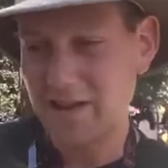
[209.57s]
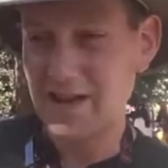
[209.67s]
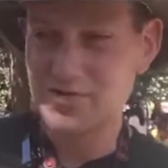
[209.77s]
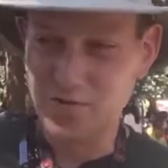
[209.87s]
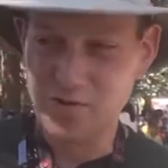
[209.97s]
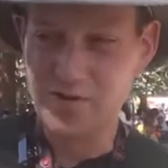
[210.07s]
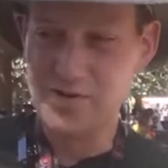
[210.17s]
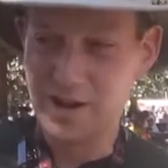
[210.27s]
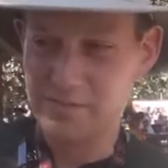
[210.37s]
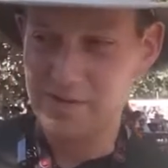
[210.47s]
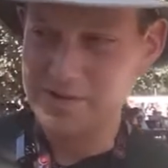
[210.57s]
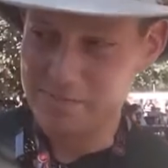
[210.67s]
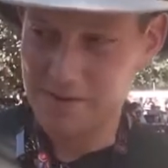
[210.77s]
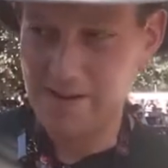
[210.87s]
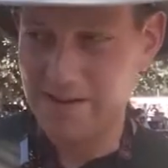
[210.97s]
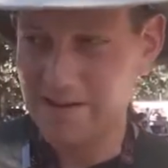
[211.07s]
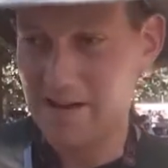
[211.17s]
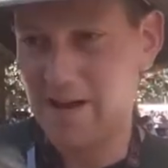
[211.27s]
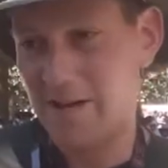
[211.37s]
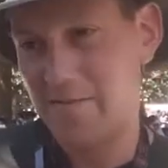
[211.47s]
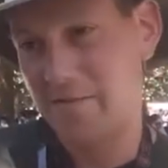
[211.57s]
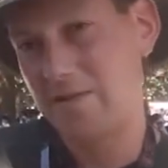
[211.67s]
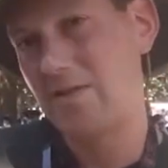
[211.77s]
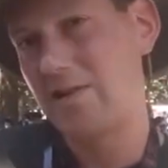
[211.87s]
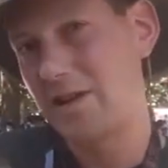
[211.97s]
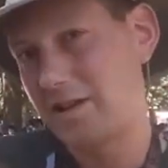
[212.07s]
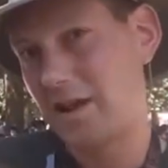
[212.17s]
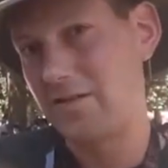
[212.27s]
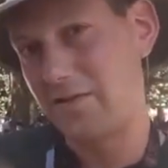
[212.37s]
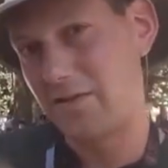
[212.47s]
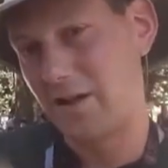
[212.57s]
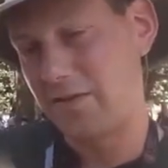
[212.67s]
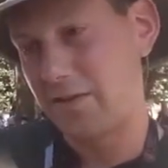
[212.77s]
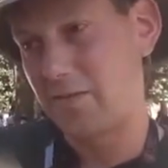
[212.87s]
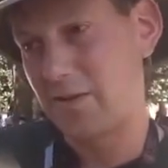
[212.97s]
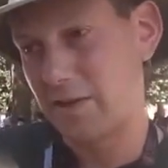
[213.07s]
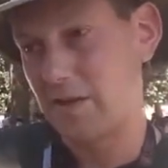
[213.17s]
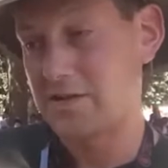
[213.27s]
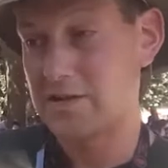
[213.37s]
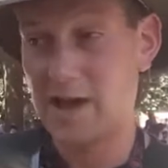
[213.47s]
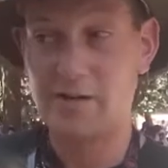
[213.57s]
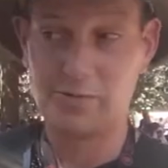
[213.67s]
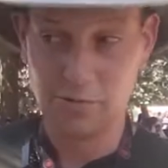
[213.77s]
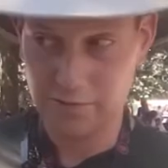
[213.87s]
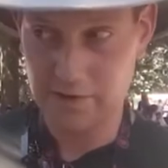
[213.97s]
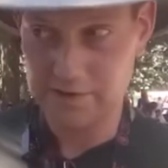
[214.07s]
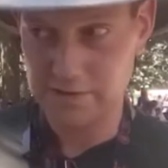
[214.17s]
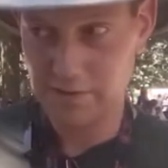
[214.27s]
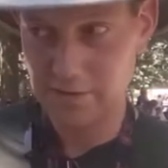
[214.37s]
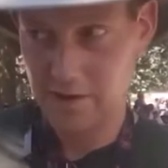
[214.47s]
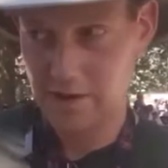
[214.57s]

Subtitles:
like to get drawn on numbers, but certainly in London, I think we're the largest outdoor festival.